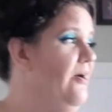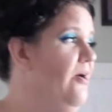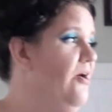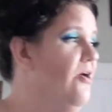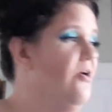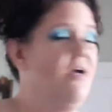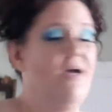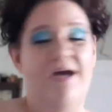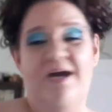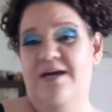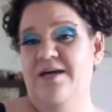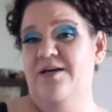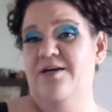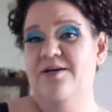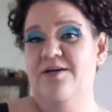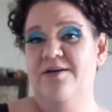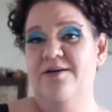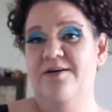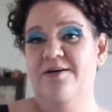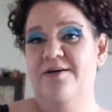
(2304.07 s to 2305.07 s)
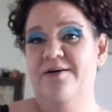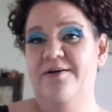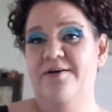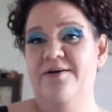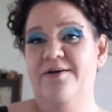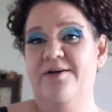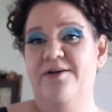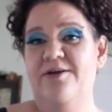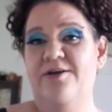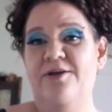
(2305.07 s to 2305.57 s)
Okay,
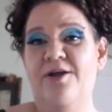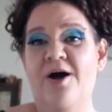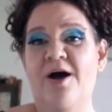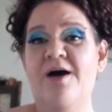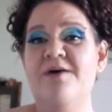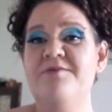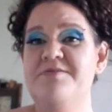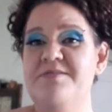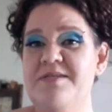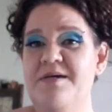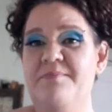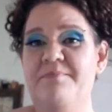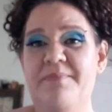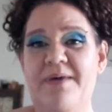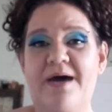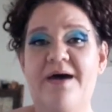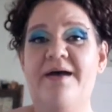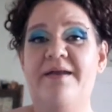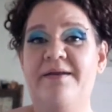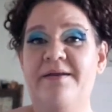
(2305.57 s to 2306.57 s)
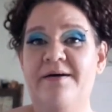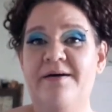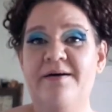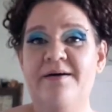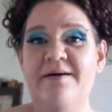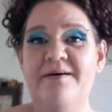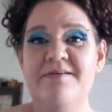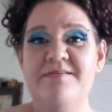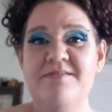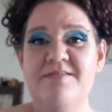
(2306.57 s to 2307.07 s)
you know how some men
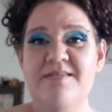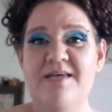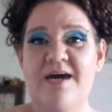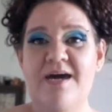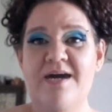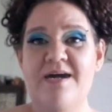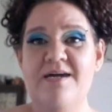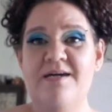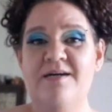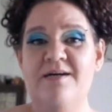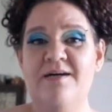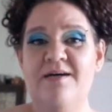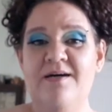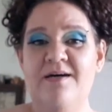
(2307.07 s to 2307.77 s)
say,